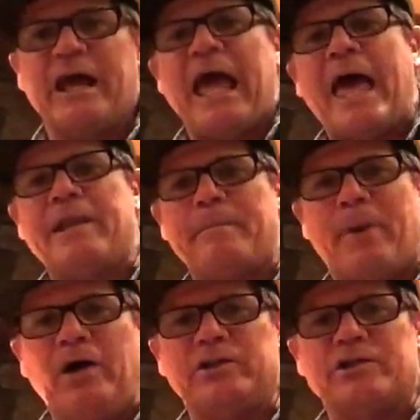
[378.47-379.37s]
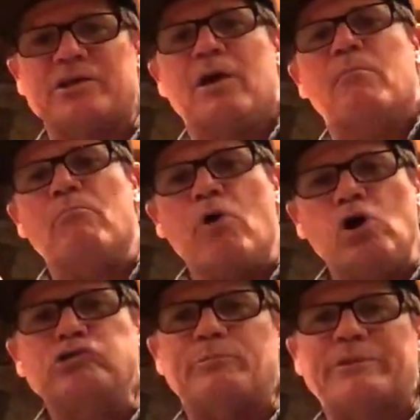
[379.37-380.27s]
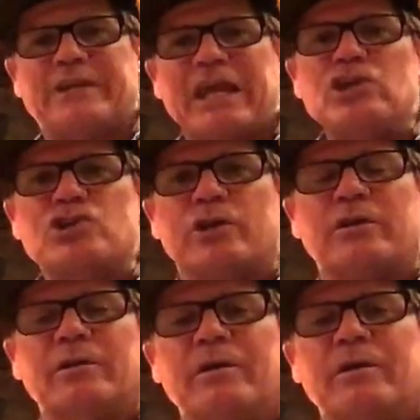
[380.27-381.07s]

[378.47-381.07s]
and abundance, multiplication.